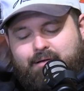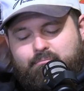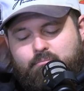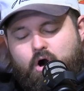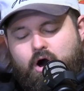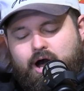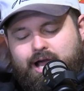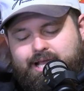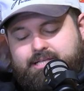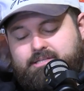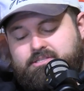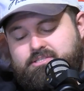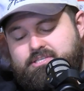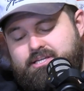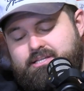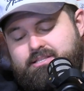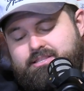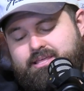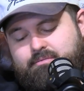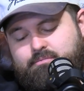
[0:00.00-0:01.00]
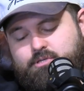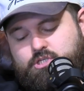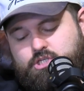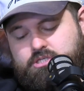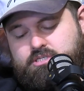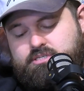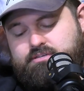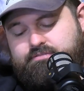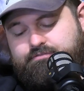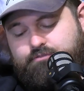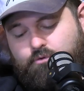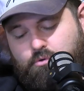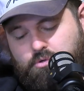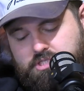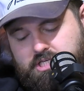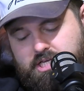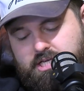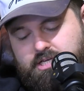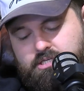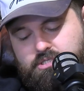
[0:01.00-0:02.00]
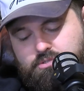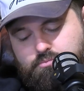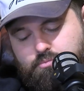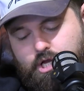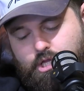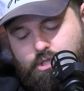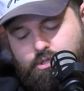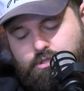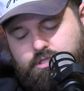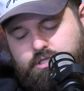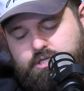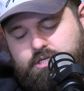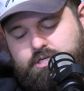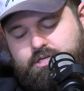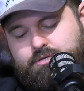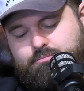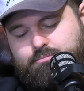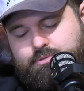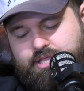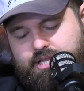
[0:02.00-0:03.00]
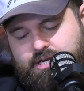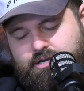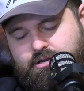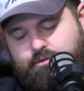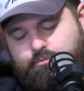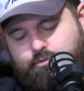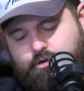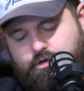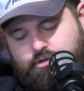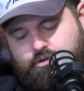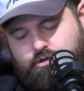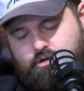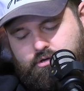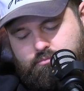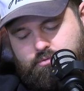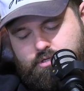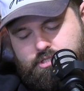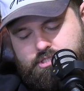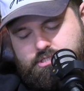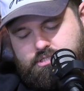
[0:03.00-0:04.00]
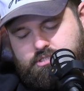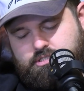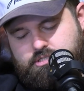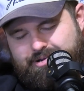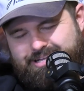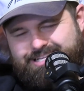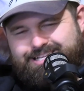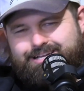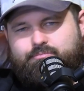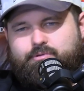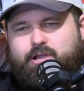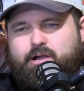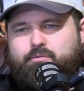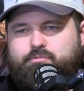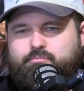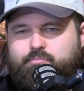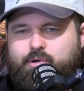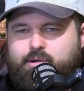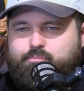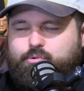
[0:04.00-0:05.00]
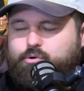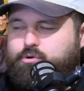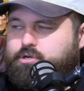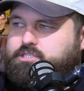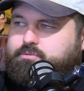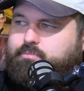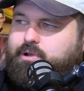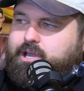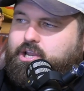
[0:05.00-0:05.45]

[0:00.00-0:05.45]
I considered them in jersey 14 as well, but then I wanted Connor Watson, so I ended up going with my boy, Jermaine